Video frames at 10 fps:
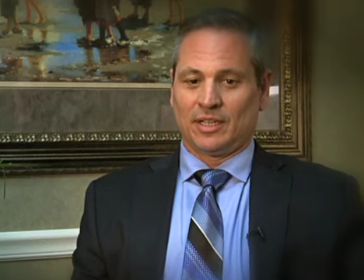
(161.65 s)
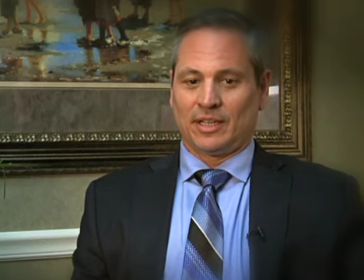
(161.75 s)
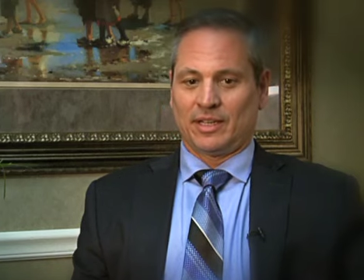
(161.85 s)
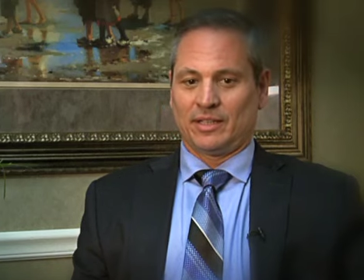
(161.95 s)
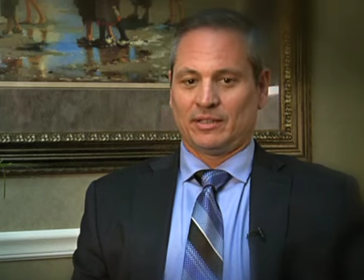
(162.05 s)

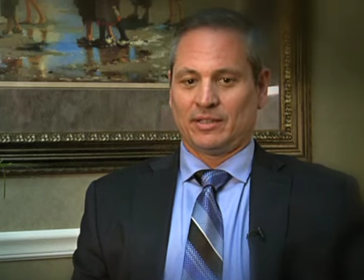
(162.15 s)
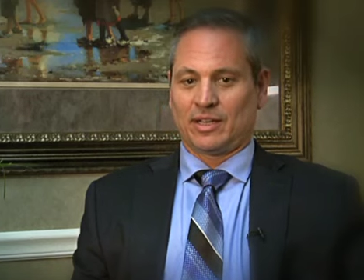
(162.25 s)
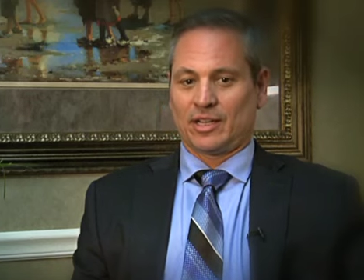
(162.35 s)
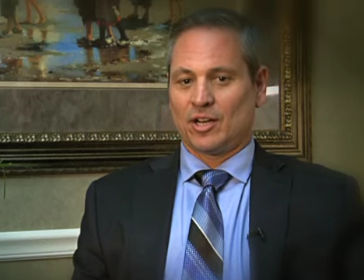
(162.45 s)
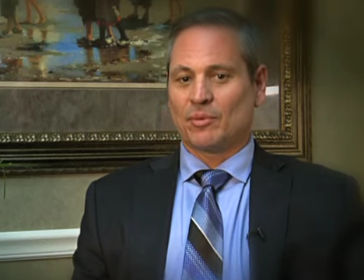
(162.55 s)
And
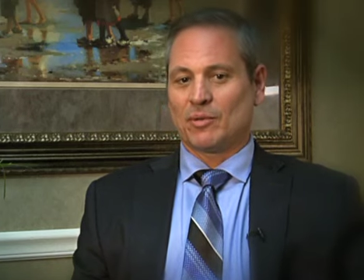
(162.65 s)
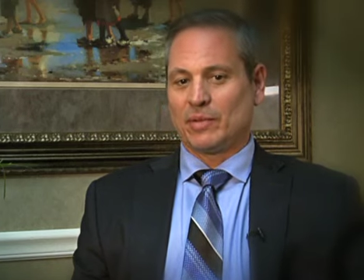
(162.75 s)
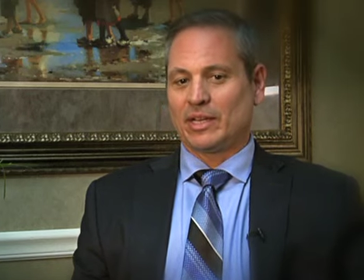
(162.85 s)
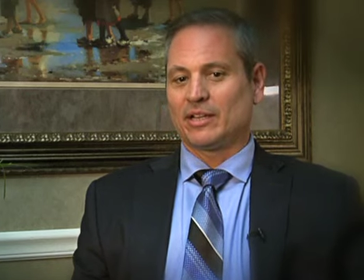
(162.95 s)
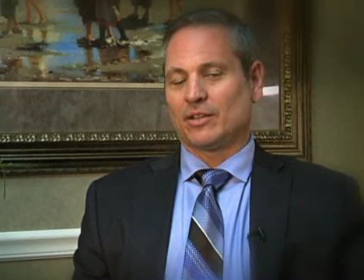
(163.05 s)
I care about
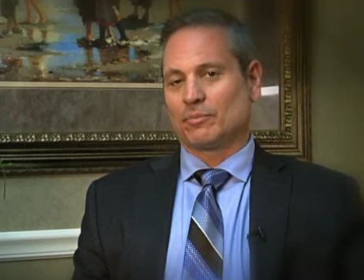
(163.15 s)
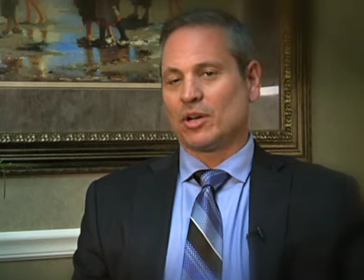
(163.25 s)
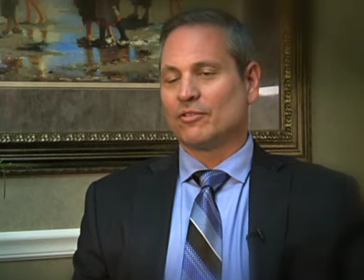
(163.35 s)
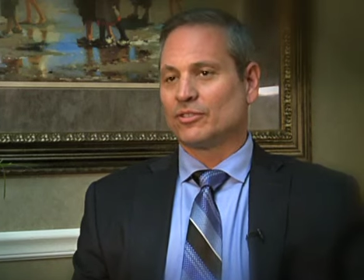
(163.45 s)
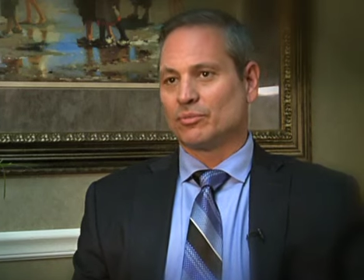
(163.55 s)
making them
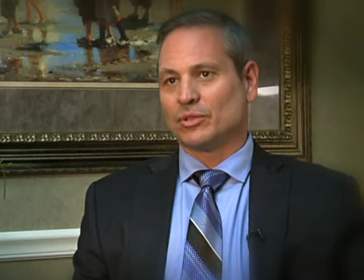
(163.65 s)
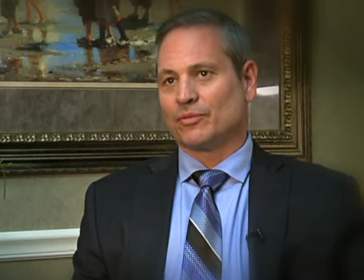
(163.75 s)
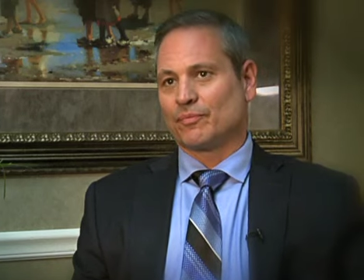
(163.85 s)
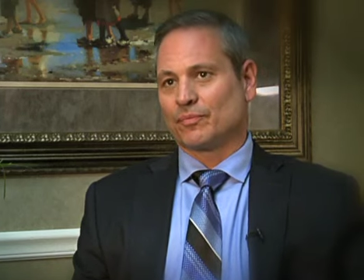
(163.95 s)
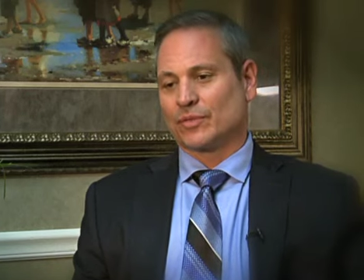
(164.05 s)
comfortable.
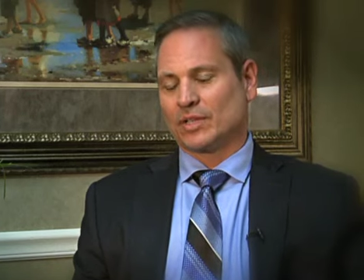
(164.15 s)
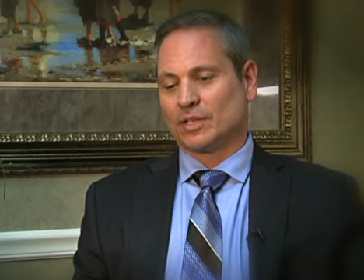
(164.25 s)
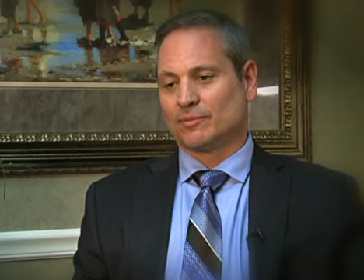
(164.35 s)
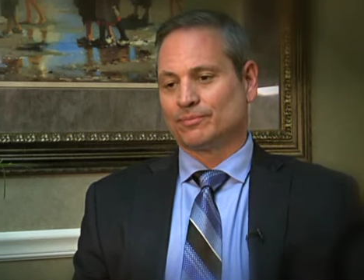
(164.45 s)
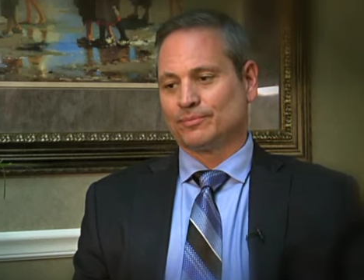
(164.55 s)

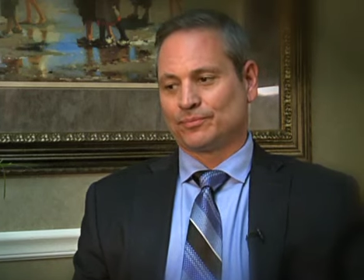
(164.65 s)
Um,